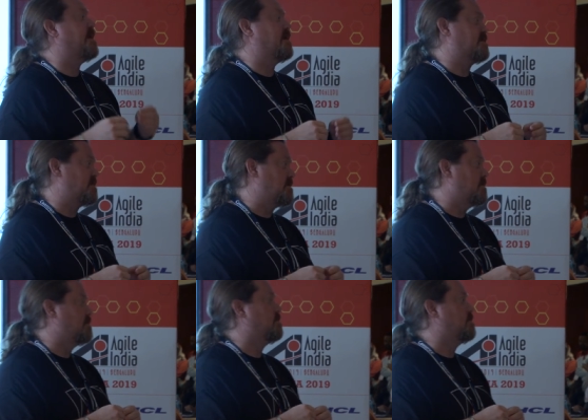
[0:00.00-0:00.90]
Yes.
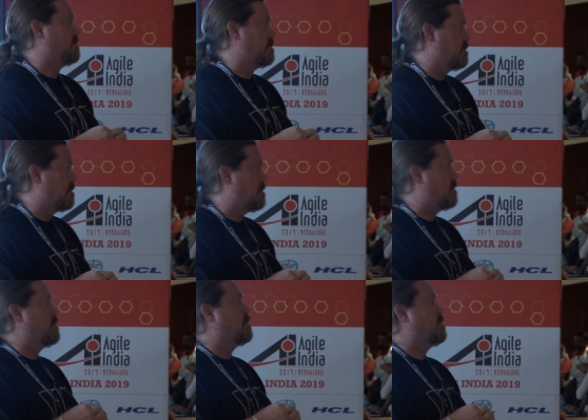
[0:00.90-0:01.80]
Because they are
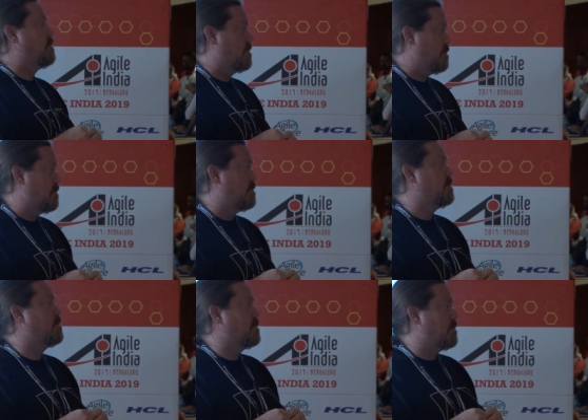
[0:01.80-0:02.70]
there and because we
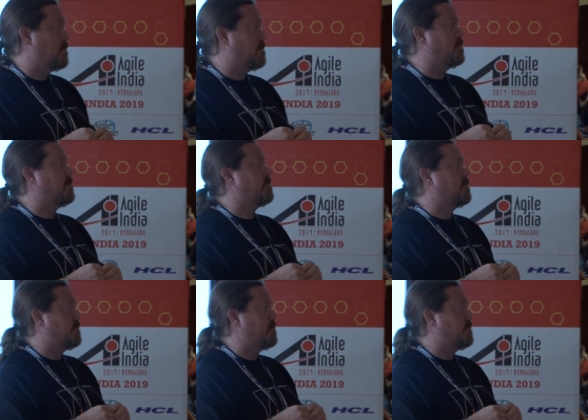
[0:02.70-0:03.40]
were looking at it,